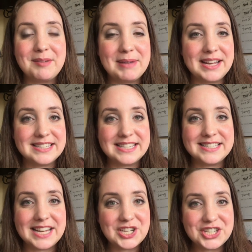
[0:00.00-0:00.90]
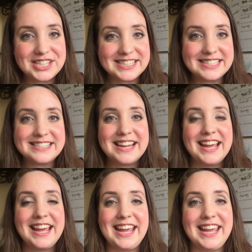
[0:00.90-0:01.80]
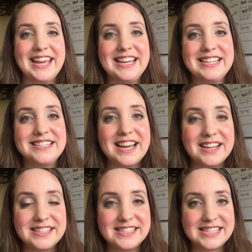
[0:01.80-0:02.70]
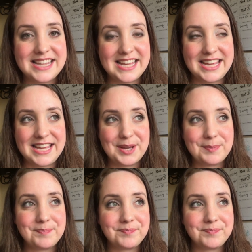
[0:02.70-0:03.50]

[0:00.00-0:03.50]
my sensations. And as the